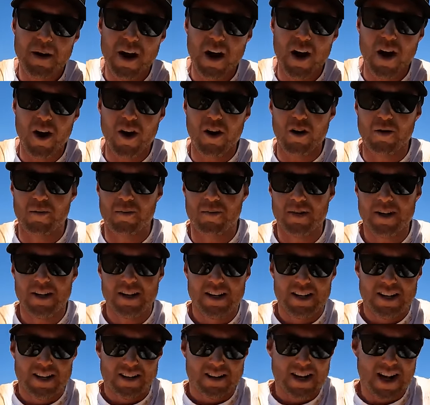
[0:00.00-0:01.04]
boom.
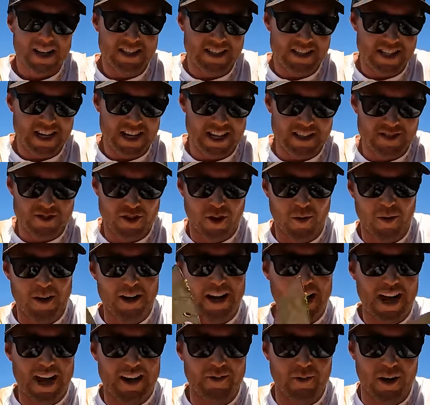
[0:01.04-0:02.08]
That's it, it's all we
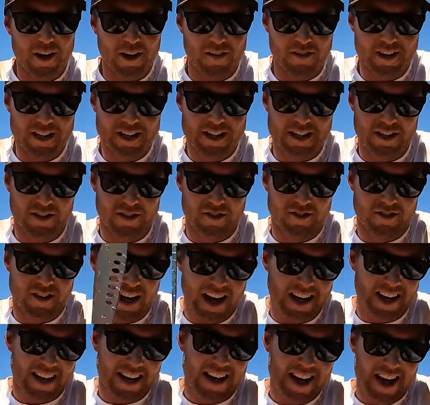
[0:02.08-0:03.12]
need. One on this little
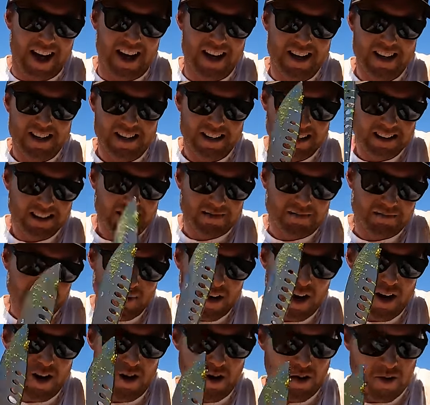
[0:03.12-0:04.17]
nugget here,
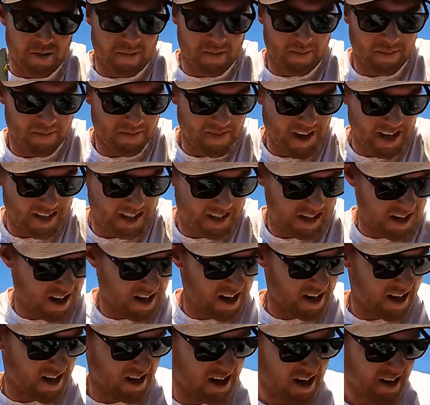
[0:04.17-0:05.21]
boom, that's
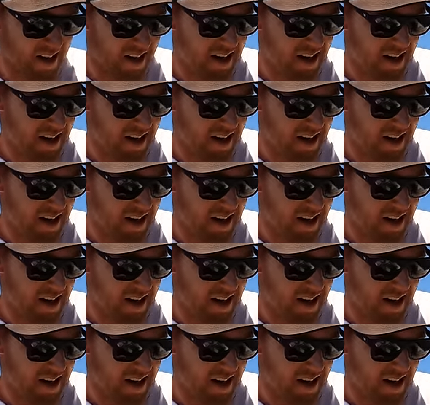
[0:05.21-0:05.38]
it.